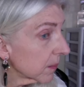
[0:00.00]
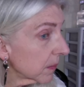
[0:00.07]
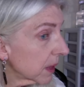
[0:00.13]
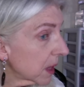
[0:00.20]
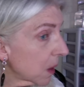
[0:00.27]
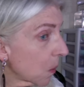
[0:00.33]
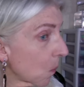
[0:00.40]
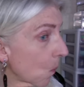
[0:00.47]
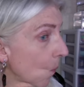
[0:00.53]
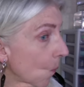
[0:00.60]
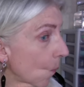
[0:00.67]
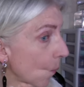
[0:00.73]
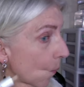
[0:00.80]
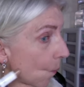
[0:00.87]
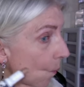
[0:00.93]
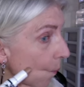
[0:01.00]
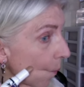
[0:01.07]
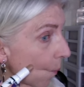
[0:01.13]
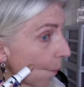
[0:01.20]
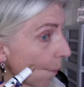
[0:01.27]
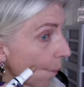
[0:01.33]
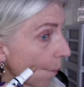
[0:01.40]

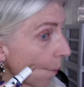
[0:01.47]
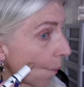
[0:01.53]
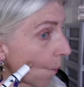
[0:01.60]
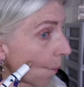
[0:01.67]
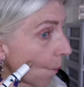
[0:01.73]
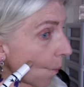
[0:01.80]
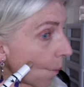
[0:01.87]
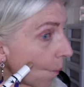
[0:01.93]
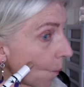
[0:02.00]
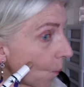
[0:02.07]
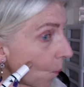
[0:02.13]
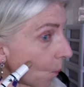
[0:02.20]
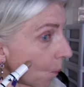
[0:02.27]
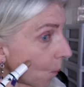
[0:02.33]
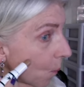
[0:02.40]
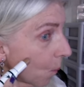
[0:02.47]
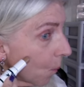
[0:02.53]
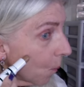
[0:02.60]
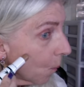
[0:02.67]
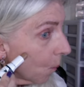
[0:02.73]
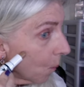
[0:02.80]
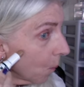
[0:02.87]

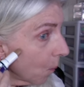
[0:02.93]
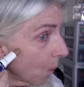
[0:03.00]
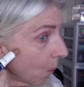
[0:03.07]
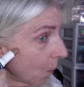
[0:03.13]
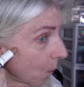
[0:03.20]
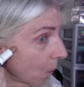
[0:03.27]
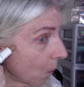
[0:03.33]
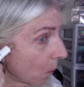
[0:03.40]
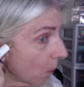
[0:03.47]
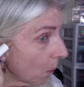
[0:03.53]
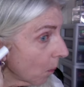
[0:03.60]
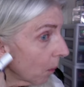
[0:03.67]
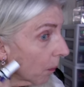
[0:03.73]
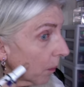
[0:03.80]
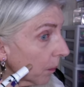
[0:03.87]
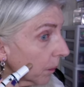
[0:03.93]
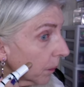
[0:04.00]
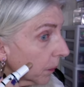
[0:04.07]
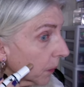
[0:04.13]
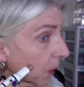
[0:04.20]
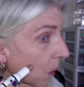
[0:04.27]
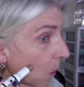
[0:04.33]

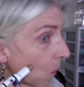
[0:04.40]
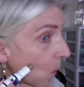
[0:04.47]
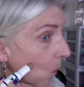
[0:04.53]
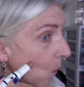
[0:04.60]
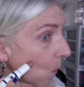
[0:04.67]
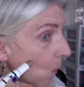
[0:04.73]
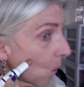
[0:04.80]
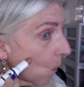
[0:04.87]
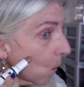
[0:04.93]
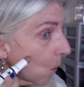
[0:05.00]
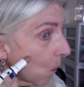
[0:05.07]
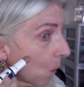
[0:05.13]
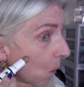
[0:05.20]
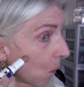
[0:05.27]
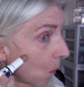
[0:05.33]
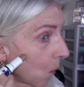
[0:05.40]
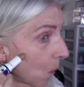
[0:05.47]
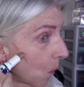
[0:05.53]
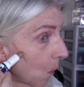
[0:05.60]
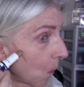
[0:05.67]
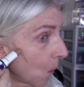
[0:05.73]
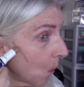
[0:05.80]

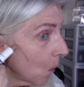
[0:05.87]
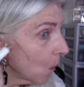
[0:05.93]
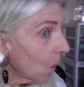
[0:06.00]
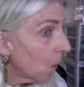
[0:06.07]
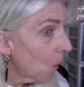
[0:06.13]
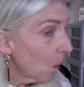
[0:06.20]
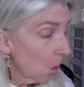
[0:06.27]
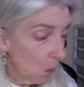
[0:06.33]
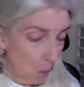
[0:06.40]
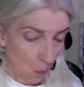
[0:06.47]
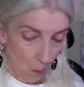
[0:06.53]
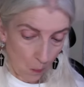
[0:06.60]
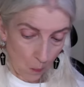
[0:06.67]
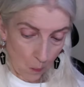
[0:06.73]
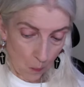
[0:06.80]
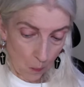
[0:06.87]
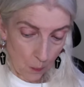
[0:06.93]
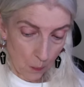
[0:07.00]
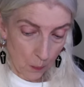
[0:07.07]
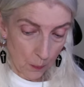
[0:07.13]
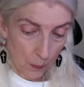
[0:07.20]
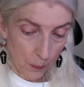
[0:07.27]

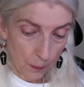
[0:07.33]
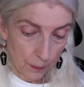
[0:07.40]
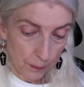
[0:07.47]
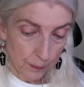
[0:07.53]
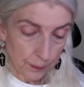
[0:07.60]
[no speech]